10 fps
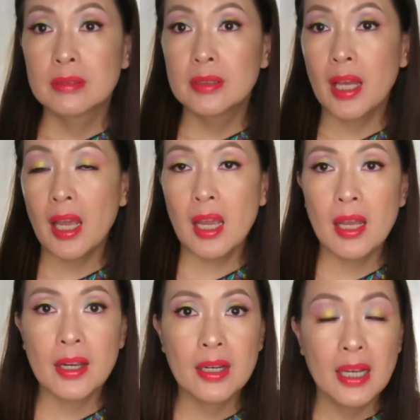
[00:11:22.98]

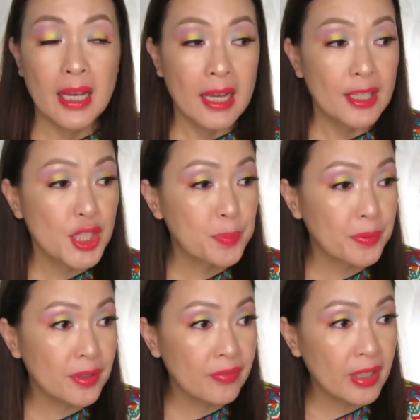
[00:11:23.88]
There. It's
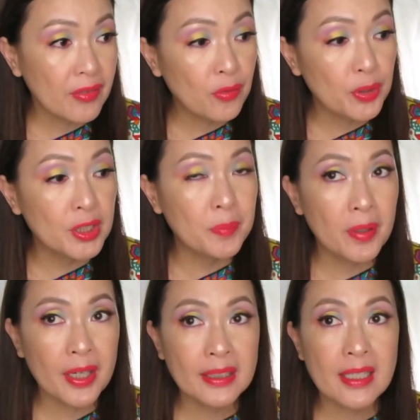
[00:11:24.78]
perfect for the
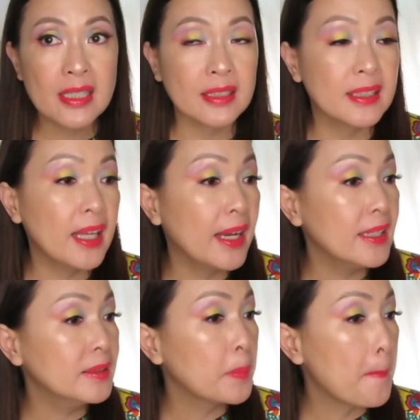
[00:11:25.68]
parties at
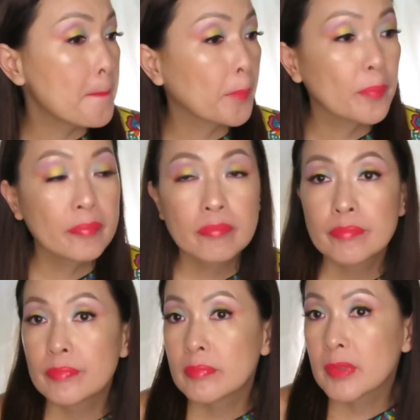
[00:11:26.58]
night.
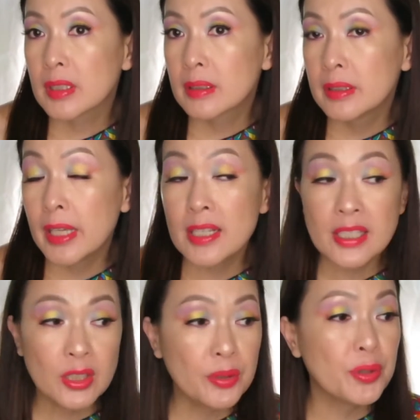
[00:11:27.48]
Yes,
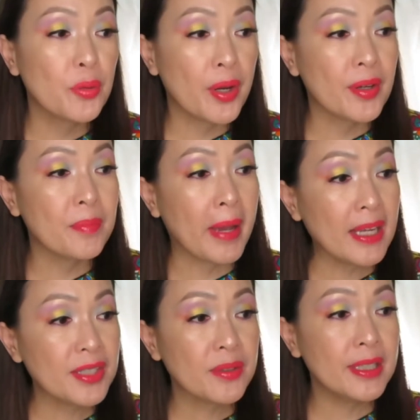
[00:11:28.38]
I know you're wearing
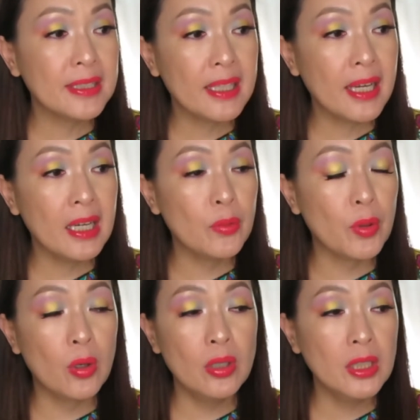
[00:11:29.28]
mask right now. We
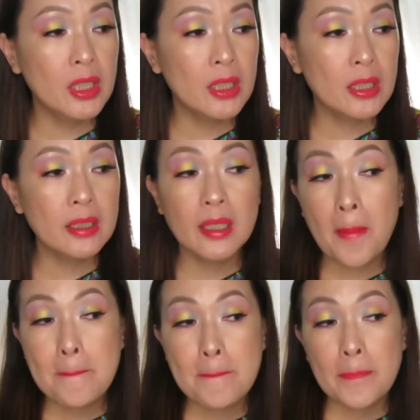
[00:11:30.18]
all are.
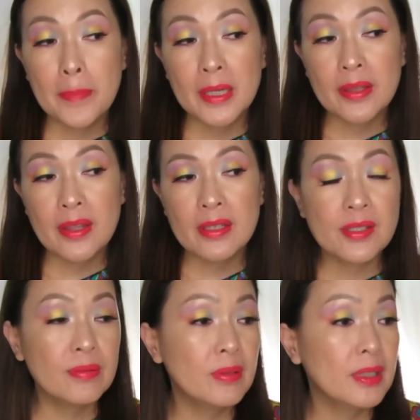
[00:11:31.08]
But
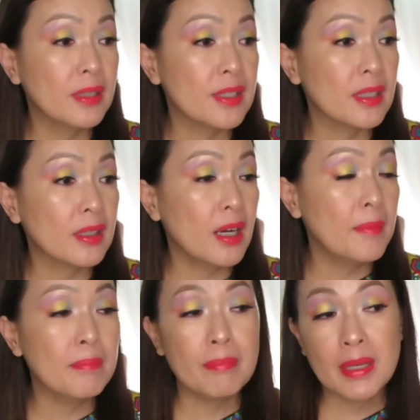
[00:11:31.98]
this one is
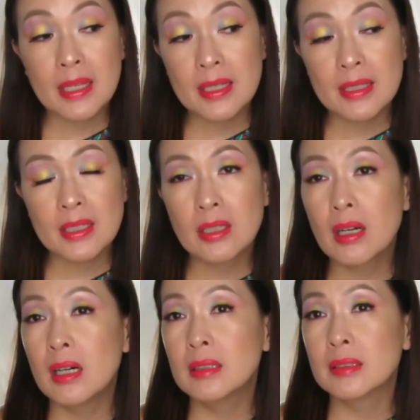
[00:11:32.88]
amazing
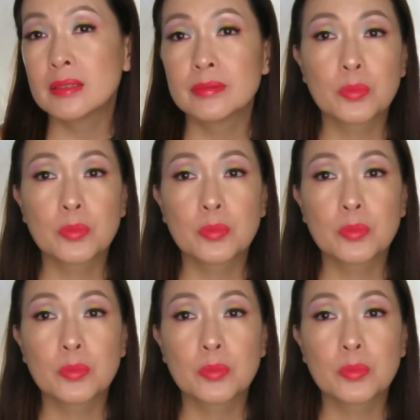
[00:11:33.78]
color.